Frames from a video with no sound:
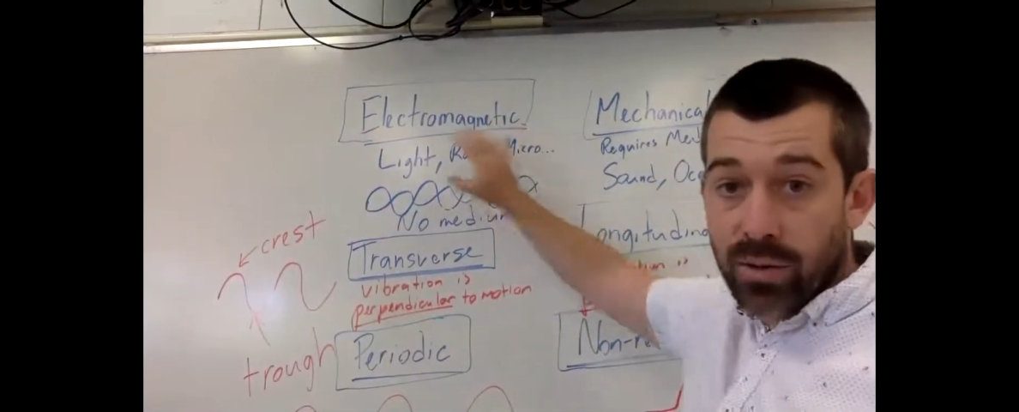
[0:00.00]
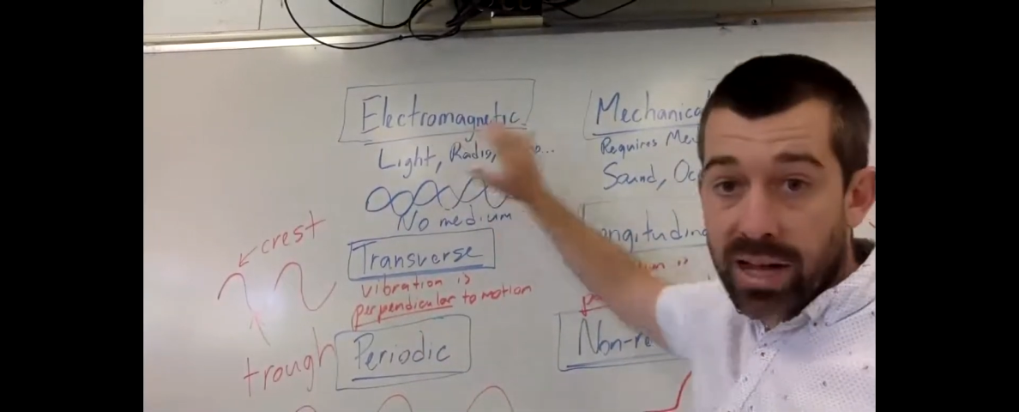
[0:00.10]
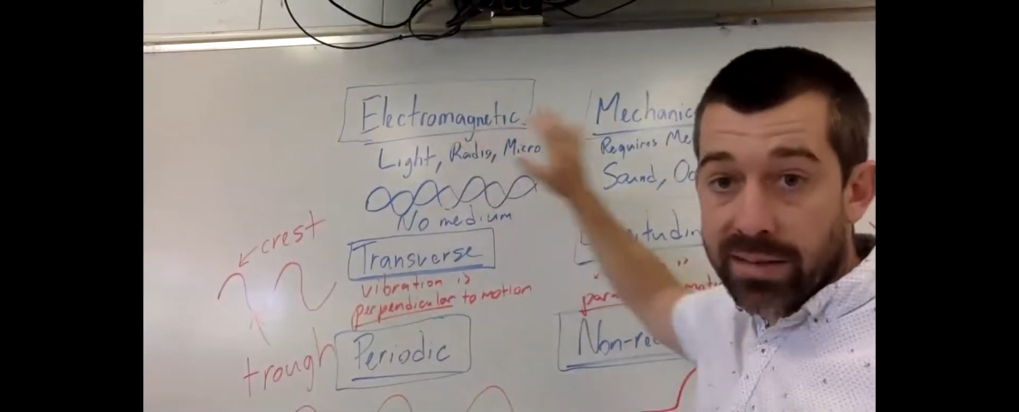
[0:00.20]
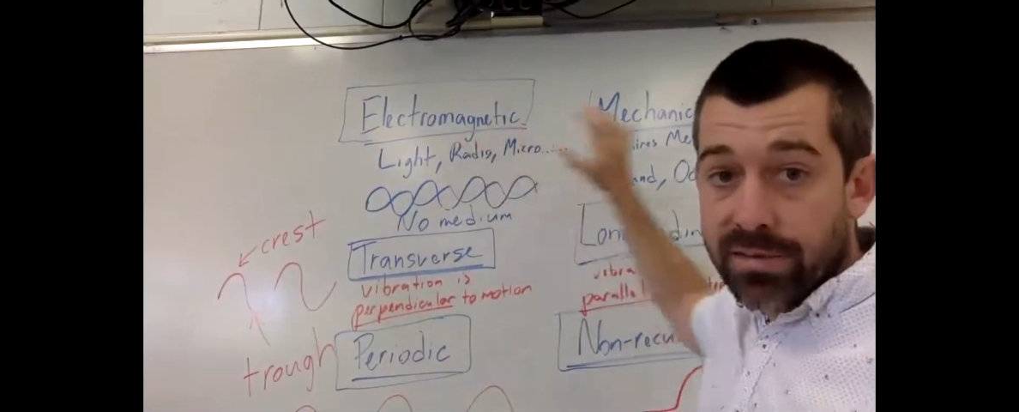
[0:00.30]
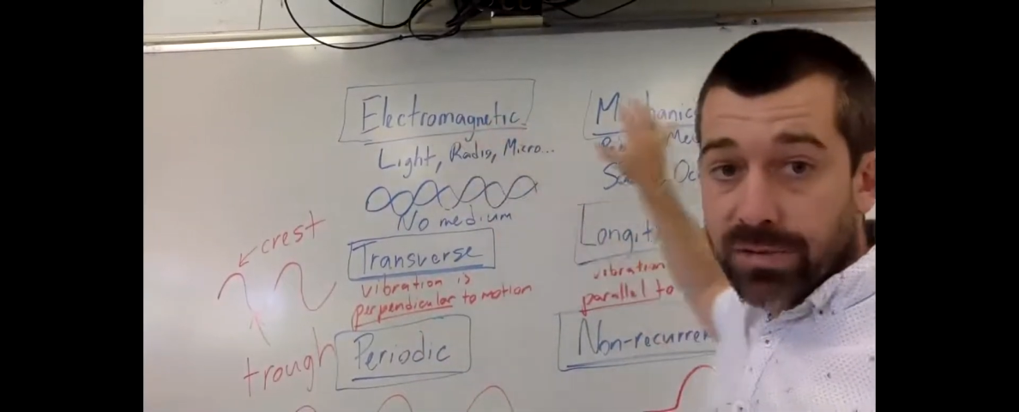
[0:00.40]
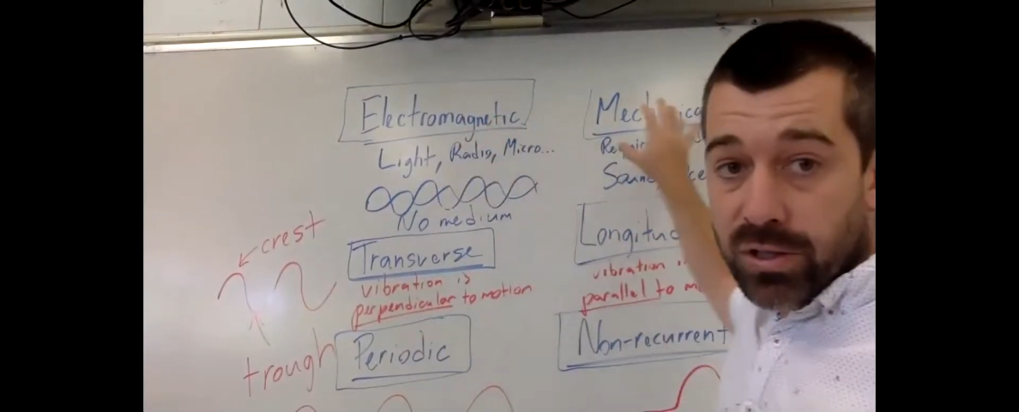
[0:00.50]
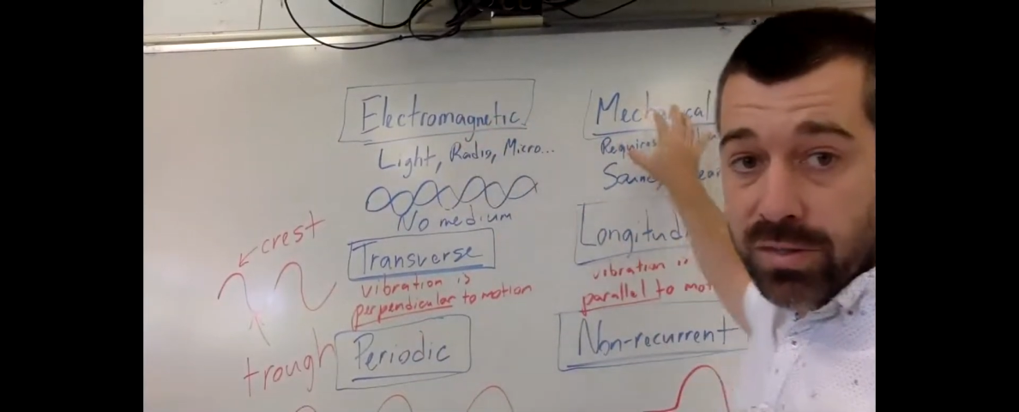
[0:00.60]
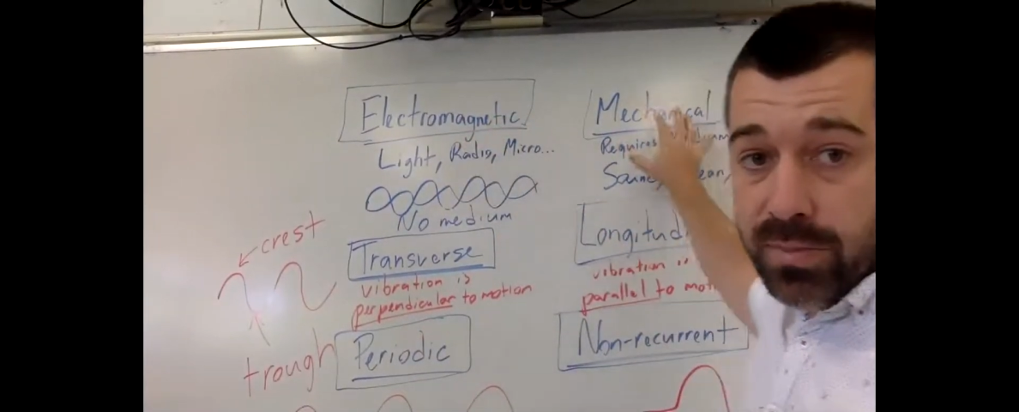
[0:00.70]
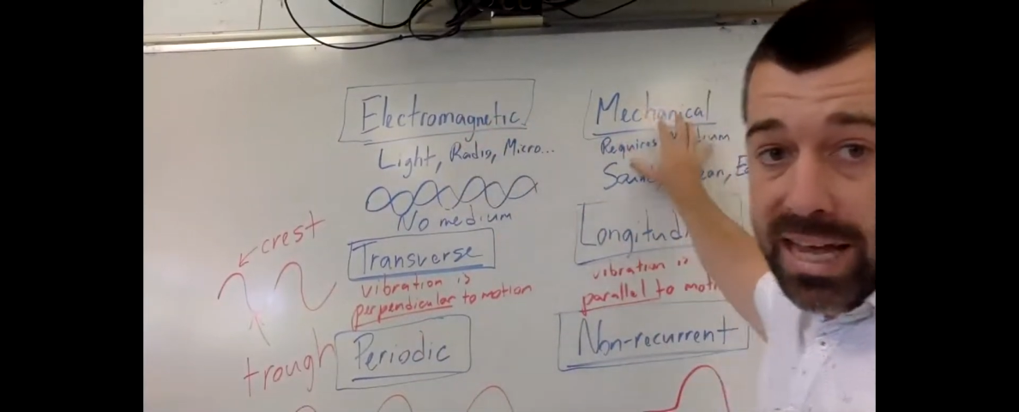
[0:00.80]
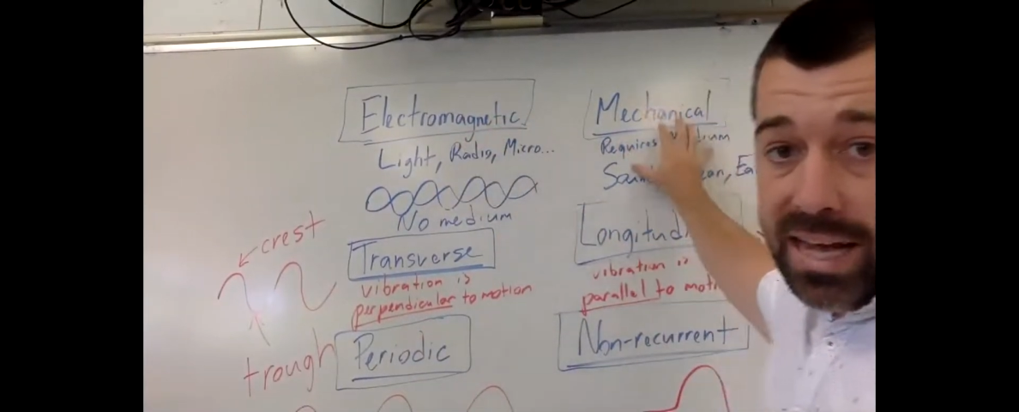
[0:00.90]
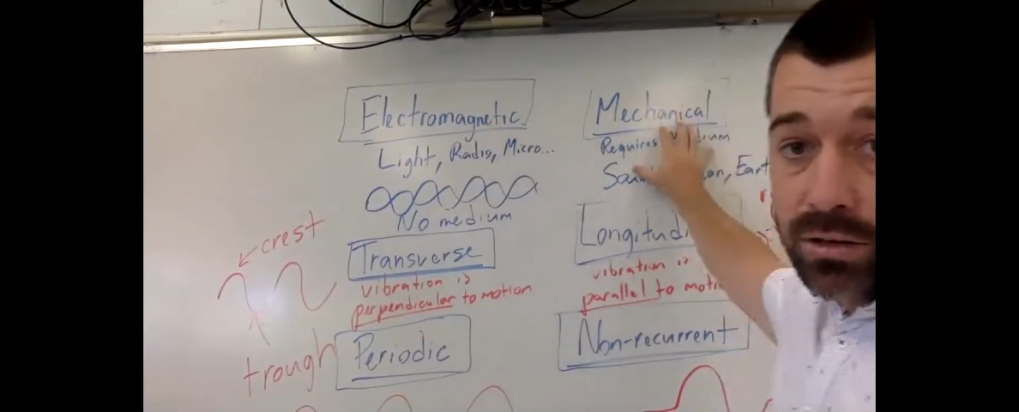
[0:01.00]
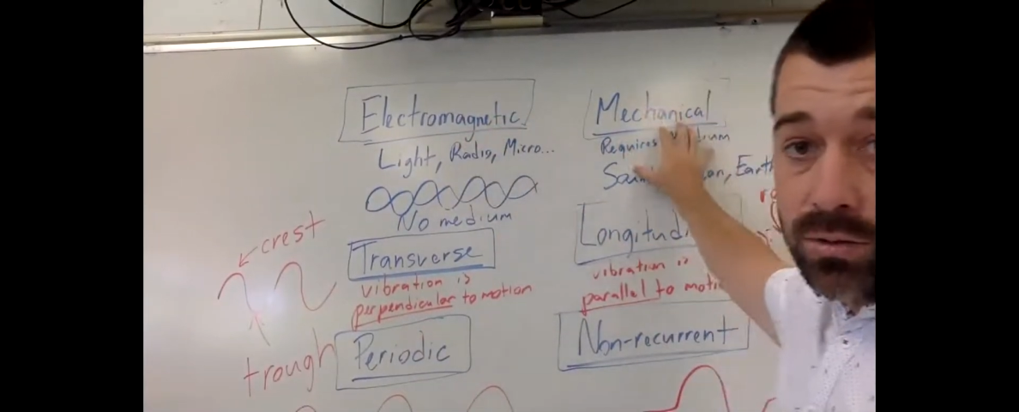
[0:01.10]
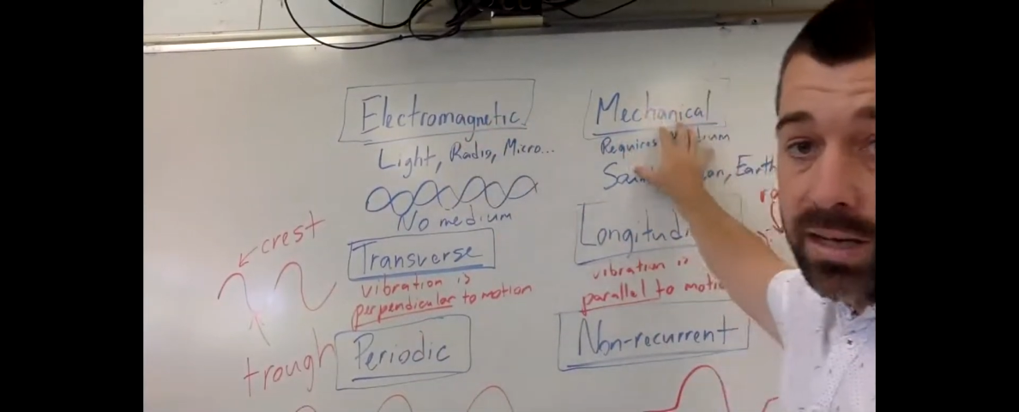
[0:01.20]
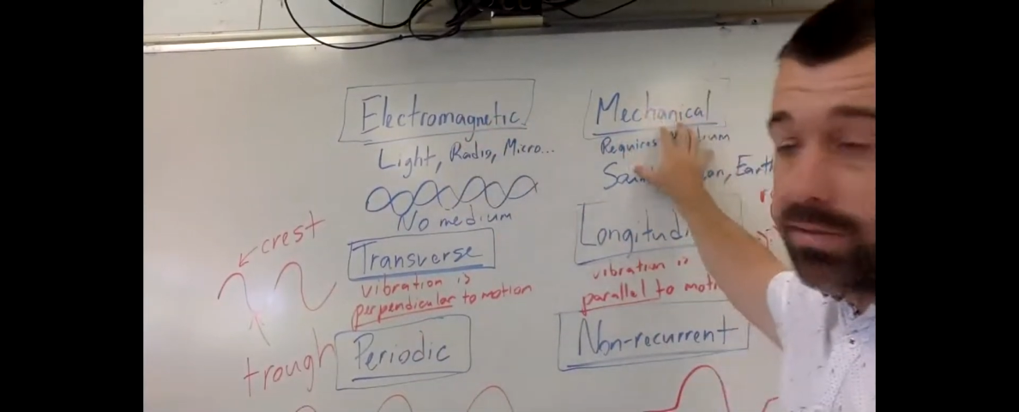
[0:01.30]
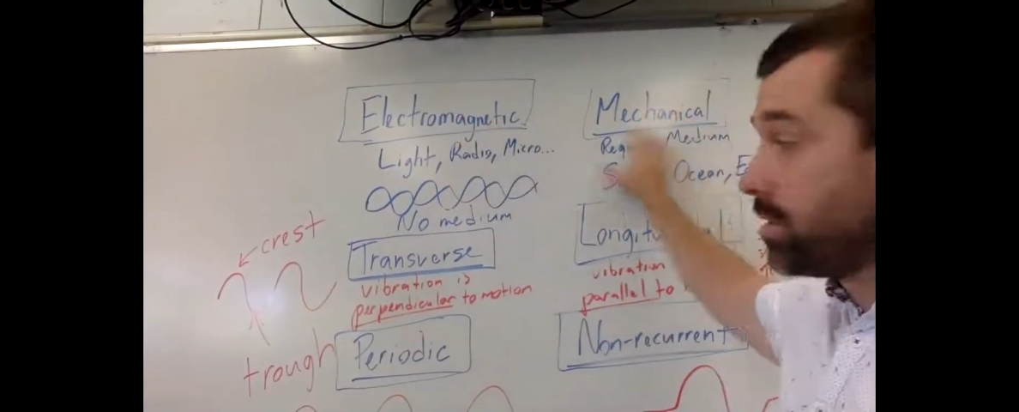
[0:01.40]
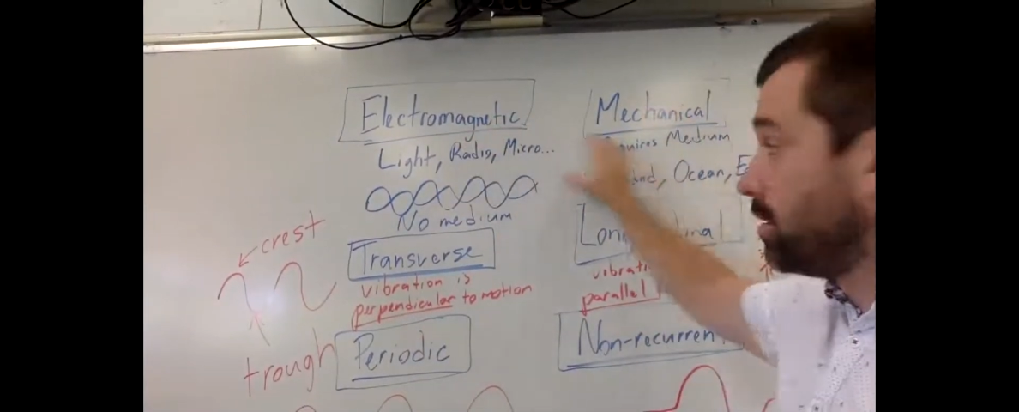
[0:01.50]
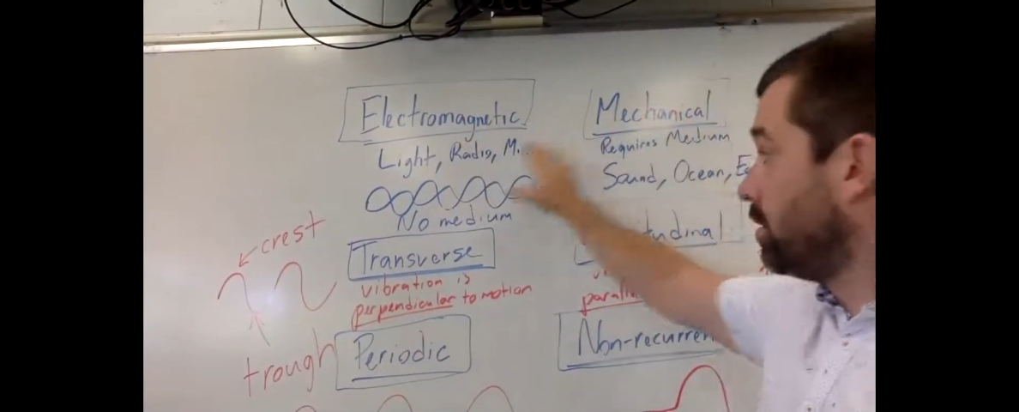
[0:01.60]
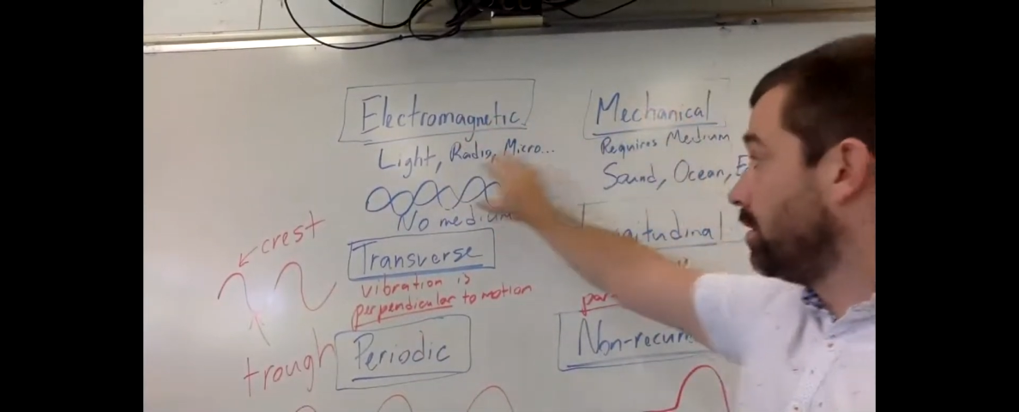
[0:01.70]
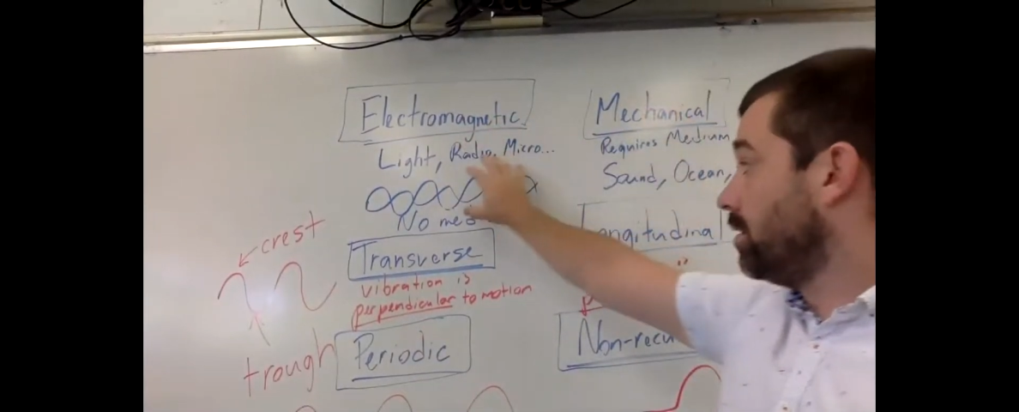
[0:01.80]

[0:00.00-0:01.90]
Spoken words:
waves versus mechanical waves.